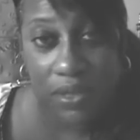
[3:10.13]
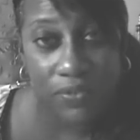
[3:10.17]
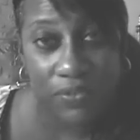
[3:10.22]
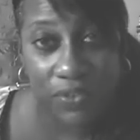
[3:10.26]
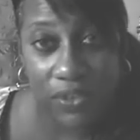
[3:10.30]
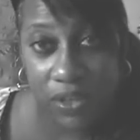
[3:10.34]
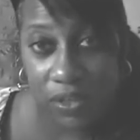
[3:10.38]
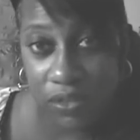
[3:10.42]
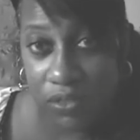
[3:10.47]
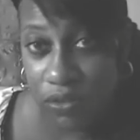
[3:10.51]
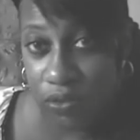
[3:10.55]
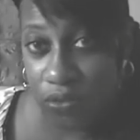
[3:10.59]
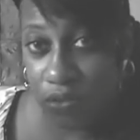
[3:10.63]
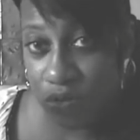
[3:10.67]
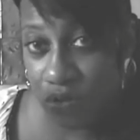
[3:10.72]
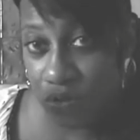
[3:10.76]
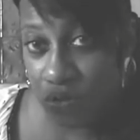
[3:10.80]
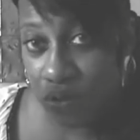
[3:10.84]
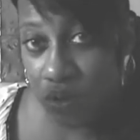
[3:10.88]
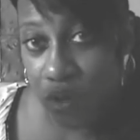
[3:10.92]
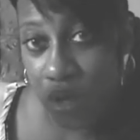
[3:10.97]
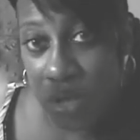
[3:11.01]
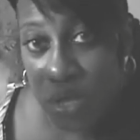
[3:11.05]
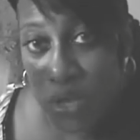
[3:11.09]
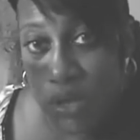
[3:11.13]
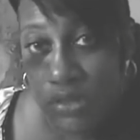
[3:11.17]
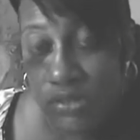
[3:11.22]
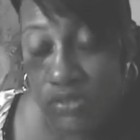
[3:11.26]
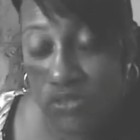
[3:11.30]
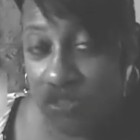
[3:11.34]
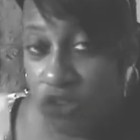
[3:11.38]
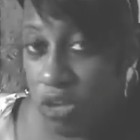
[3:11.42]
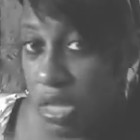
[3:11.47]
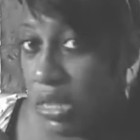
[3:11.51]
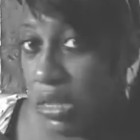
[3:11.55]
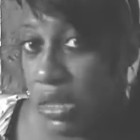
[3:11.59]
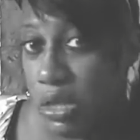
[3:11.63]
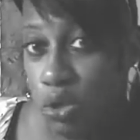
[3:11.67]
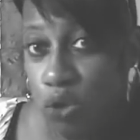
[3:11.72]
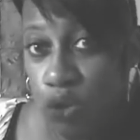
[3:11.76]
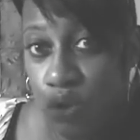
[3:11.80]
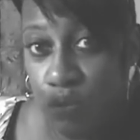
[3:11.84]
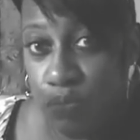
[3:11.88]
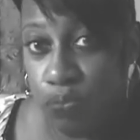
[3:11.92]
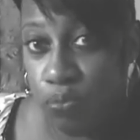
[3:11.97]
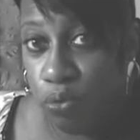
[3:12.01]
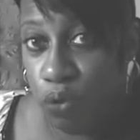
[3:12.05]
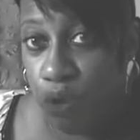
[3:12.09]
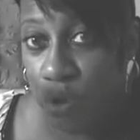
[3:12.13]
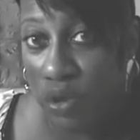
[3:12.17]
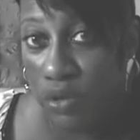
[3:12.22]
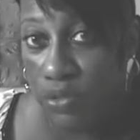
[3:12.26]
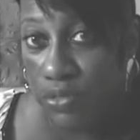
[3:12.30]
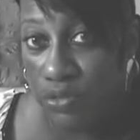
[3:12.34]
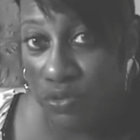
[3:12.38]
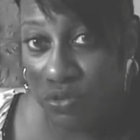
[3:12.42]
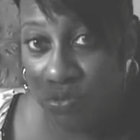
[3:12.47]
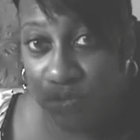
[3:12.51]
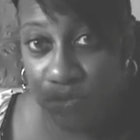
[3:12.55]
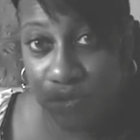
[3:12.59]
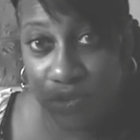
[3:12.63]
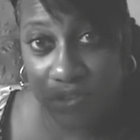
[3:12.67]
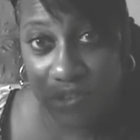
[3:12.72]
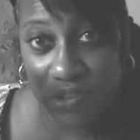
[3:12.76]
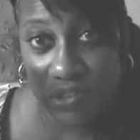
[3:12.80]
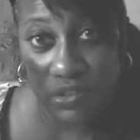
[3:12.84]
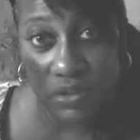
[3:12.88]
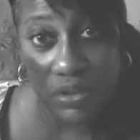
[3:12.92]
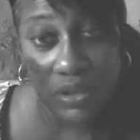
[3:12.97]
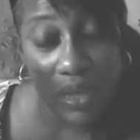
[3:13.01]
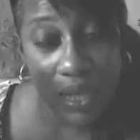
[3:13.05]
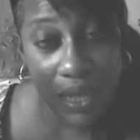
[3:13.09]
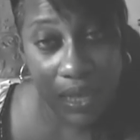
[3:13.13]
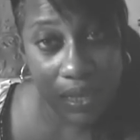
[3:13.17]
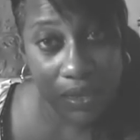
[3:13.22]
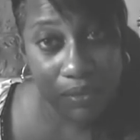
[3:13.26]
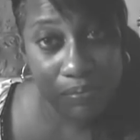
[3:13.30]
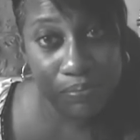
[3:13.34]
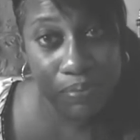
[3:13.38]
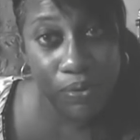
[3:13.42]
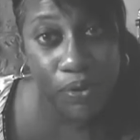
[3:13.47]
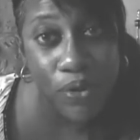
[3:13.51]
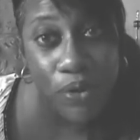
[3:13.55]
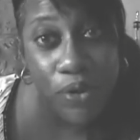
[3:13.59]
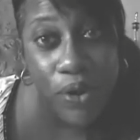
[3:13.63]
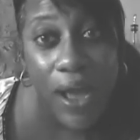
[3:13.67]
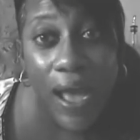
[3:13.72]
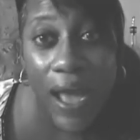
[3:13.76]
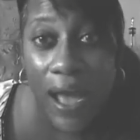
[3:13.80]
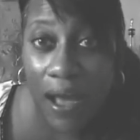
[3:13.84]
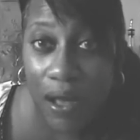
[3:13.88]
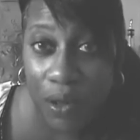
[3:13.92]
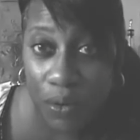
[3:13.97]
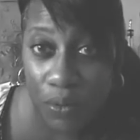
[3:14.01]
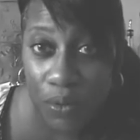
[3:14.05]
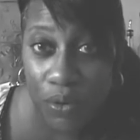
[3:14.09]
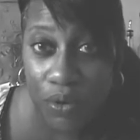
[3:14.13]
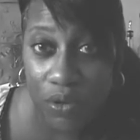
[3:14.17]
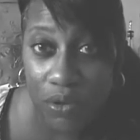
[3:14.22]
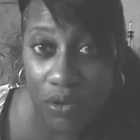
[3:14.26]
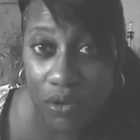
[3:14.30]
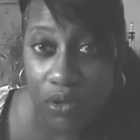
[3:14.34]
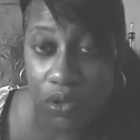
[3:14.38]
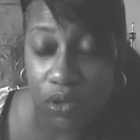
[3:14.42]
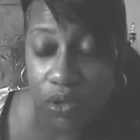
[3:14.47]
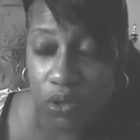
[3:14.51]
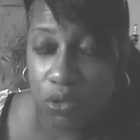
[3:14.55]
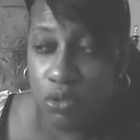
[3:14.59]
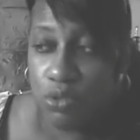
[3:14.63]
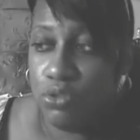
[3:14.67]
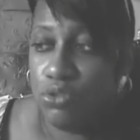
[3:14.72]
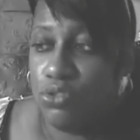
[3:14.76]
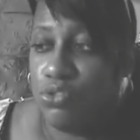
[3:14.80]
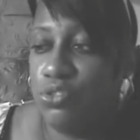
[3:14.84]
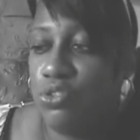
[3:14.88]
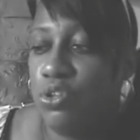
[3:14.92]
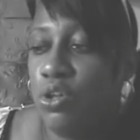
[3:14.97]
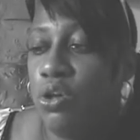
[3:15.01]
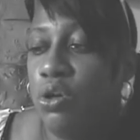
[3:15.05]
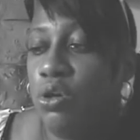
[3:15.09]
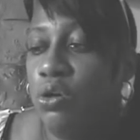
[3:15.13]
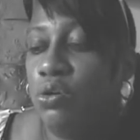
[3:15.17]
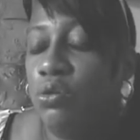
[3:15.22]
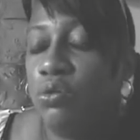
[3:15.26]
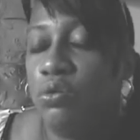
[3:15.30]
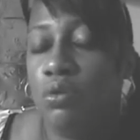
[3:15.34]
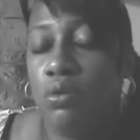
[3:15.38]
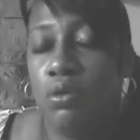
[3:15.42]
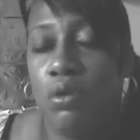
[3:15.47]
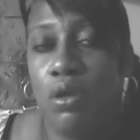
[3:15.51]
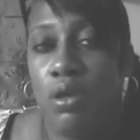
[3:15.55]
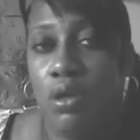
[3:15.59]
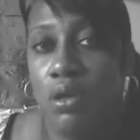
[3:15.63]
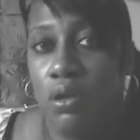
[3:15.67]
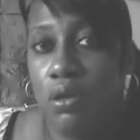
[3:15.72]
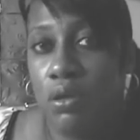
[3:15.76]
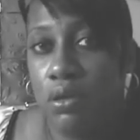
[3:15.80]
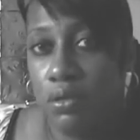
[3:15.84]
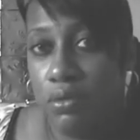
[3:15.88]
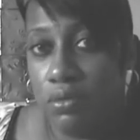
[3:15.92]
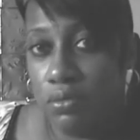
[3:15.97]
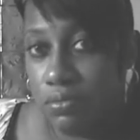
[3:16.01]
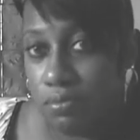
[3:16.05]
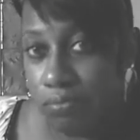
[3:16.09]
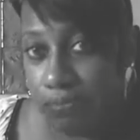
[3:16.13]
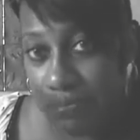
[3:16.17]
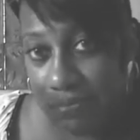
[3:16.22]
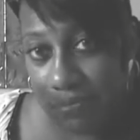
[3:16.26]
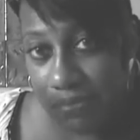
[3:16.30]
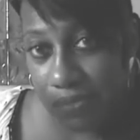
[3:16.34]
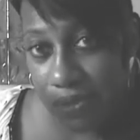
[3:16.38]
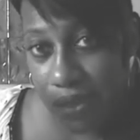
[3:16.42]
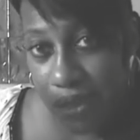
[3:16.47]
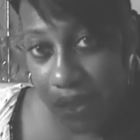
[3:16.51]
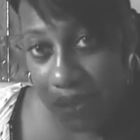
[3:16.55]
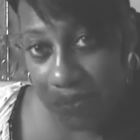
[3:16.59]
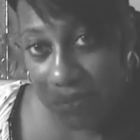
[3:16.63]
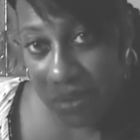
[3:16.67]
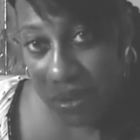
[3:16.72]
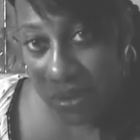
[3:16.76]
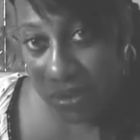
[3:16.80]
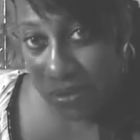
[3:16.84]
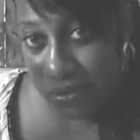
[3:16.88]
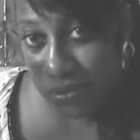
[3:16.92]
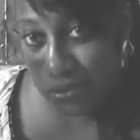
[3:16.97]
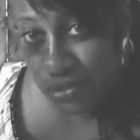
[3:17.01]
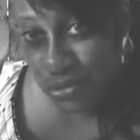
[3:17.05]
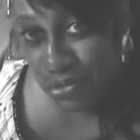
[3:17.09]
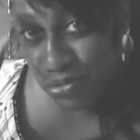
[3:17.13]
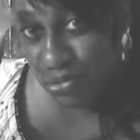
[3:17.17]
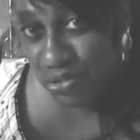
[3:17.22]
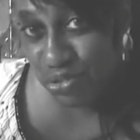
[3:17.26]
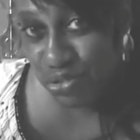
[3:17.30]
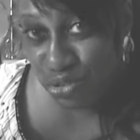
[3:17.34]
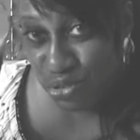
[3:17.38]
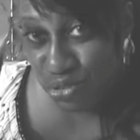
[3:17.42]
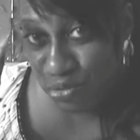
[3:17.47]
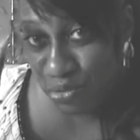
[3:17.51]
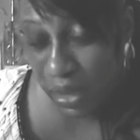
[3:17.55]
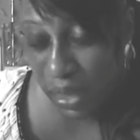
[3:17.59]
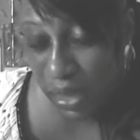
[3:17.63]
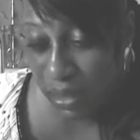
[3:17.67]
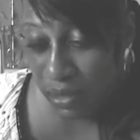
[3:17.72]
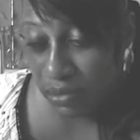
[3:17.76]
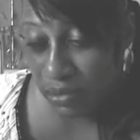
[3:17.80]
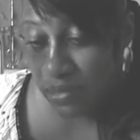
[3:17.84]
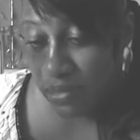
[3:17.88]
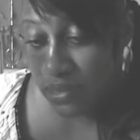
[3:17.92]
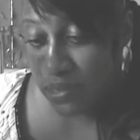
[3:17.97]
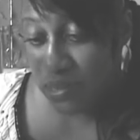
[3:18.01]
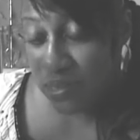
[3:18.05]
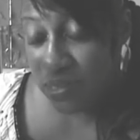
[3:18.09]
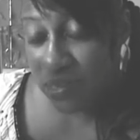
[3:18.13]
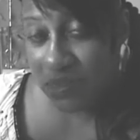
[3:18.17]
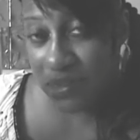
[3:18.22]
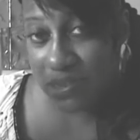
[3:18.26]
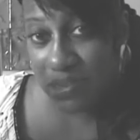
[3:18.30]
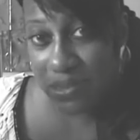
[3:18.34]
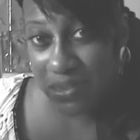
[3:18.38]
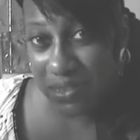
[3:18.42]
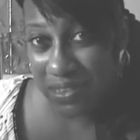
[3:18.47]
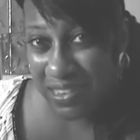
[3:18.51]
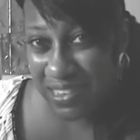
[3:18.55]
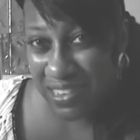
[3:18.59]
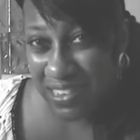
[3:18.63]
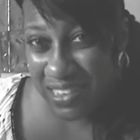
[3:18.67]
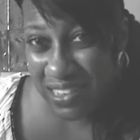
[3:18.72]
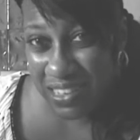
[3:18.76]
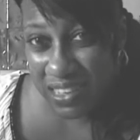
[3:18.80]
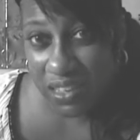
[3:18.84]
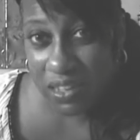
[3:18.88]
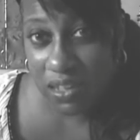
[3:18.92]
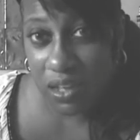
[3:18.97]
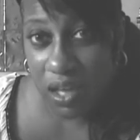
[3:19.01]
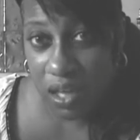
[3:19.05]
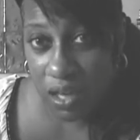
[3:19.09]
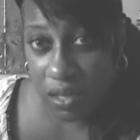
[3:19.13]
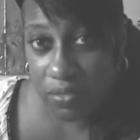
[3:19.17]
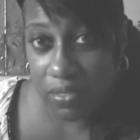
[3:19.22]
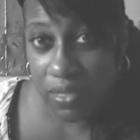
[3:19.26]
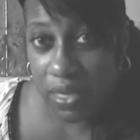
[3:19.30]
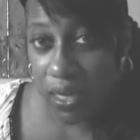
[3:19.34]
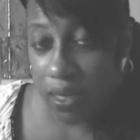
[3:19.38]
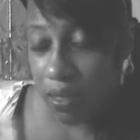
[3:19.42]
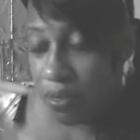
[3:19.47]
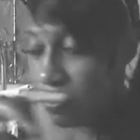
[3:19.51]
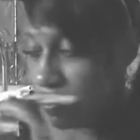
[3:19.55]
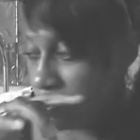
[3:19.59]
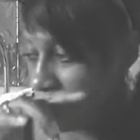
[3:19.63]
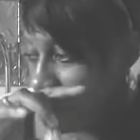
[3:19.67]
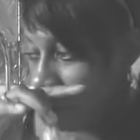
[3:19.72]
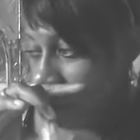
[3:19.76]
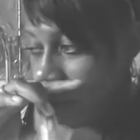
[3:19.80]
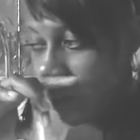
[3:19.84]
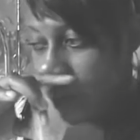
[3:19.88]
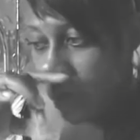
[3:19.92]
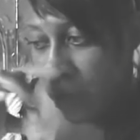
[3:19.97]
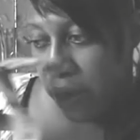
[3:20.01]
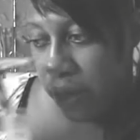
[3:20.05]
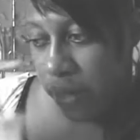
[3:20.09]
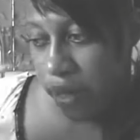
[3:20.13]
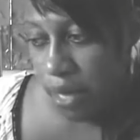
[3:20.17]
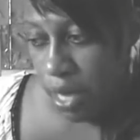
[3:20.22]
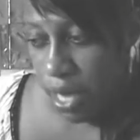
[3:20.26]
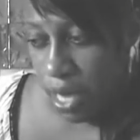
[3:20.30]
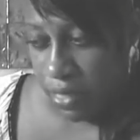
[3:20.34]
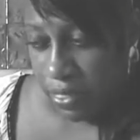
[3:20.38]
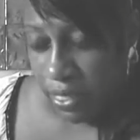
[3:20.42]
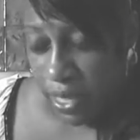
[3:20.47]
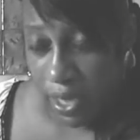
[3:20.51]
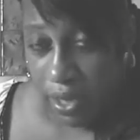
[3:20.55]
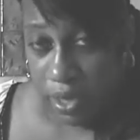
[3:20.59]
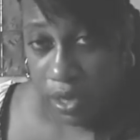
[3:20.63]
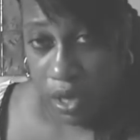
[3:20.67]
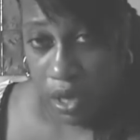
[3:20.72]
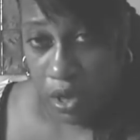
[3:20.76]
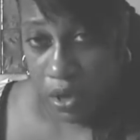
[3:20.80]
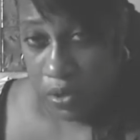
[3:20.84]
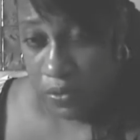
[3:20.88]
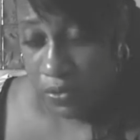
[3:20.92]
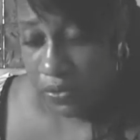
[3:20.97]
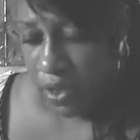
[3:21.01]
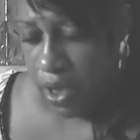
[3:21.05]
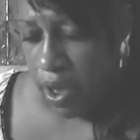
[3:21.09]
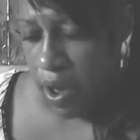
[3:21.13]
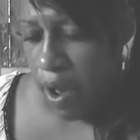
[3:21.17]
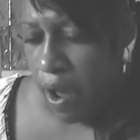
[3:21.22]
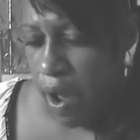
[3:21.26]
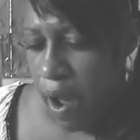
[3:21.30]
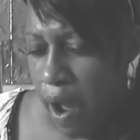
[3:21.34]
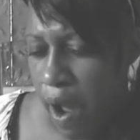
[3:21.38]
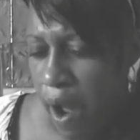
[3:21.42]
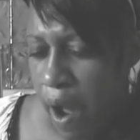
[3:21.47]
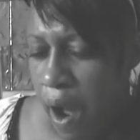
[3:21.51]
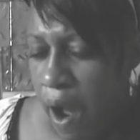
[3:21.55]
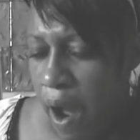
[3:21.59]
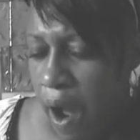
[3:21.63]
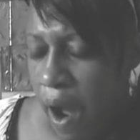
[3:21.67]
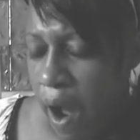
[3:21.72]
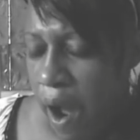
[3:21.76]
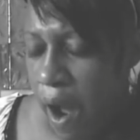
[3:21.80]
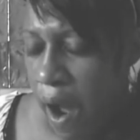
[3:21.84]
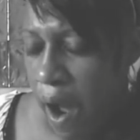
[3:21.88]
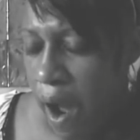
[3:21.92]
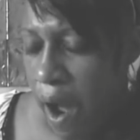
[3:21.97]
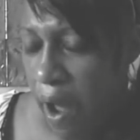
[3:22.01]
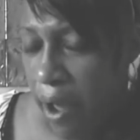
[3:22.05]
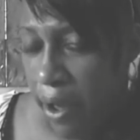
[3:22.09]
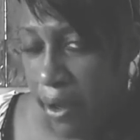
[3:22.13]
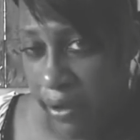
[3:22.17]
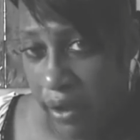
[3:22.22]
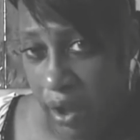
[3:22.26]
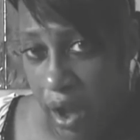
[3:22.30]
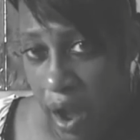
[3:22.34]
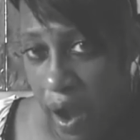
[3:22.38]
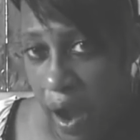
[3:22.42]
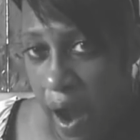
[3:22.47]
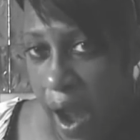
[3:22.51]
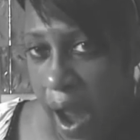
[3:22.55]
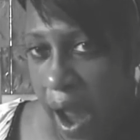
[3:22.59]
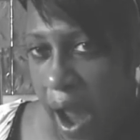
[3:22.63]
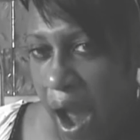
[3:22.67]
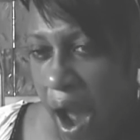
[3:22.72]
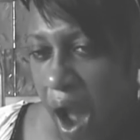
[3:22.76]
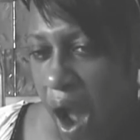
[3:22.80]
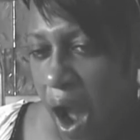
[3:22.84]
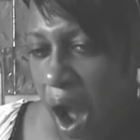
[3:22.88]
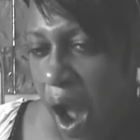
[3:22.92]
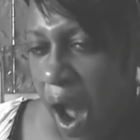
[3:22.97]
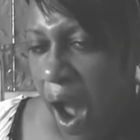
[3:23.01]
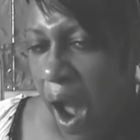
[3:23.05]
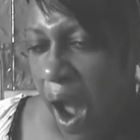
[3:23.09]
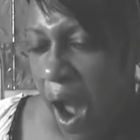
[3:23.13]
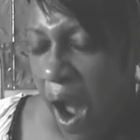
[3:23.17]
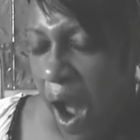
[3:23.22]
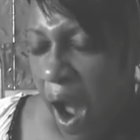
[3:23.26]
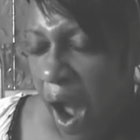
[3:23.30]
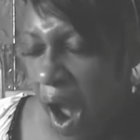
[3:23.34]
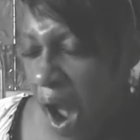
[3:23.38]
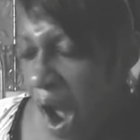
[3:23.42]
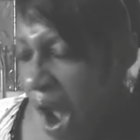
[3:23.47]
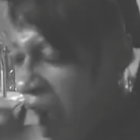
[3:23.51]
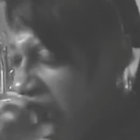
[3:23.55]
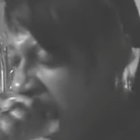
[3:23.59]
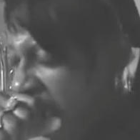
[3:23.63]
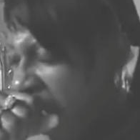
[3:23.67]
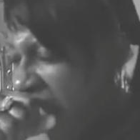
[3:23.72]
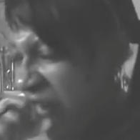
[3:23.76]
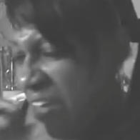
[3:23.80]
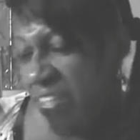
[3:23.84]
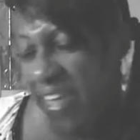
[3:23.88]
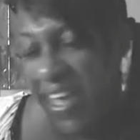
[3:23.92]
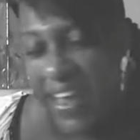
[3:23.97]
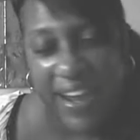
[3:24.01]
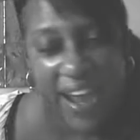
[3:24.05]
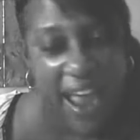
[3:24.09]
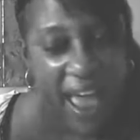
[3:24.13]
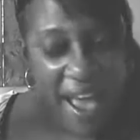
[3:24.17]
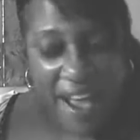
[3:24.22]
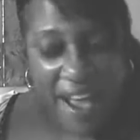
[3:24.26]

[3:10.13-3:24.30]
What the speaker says: of either Jello, broth, or Crystal Light per hour. So I'm gonna do 2 ounces and see how that goes. Sure. And then